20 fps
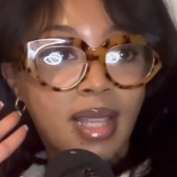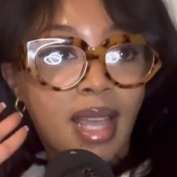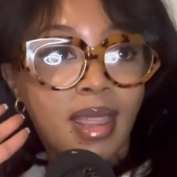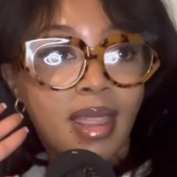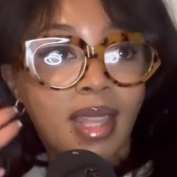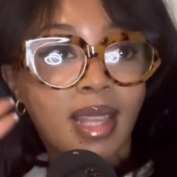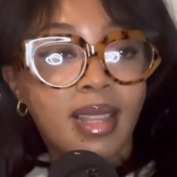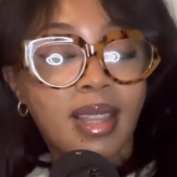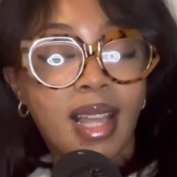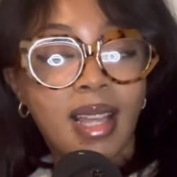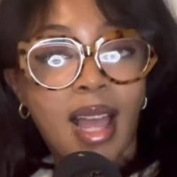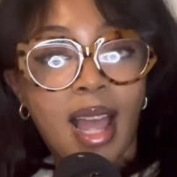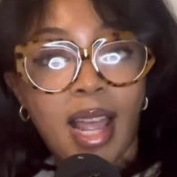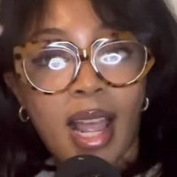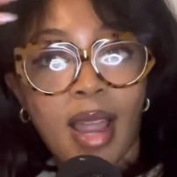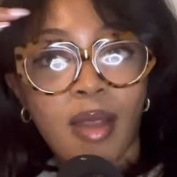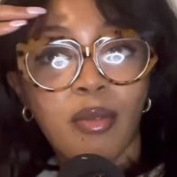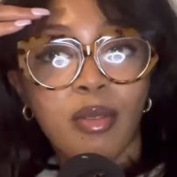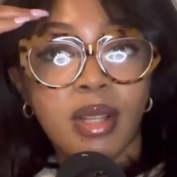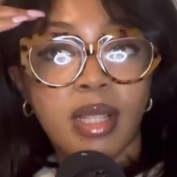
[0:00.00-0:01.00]
I think that, like,
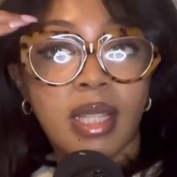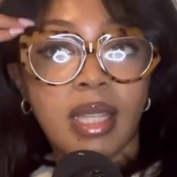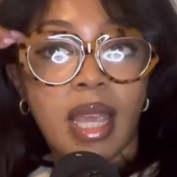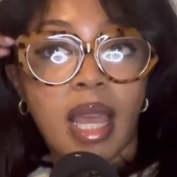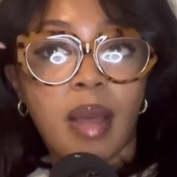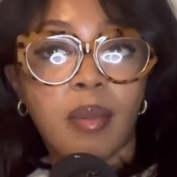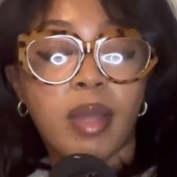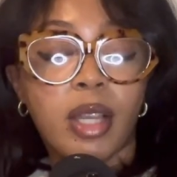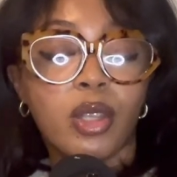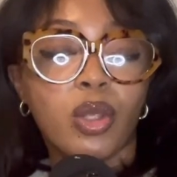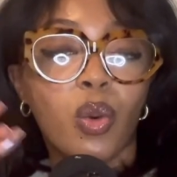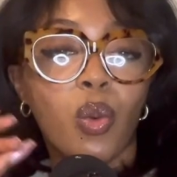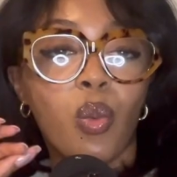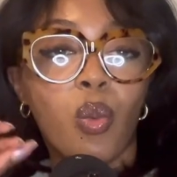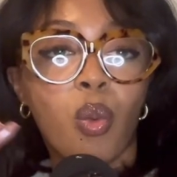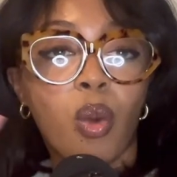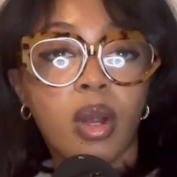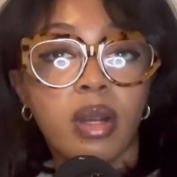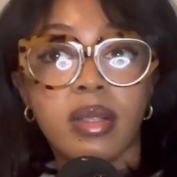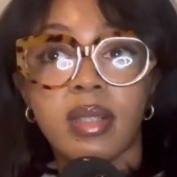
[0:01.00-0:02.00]
I really am. Like, the
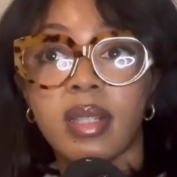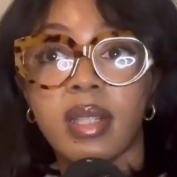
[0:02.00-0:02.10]
worst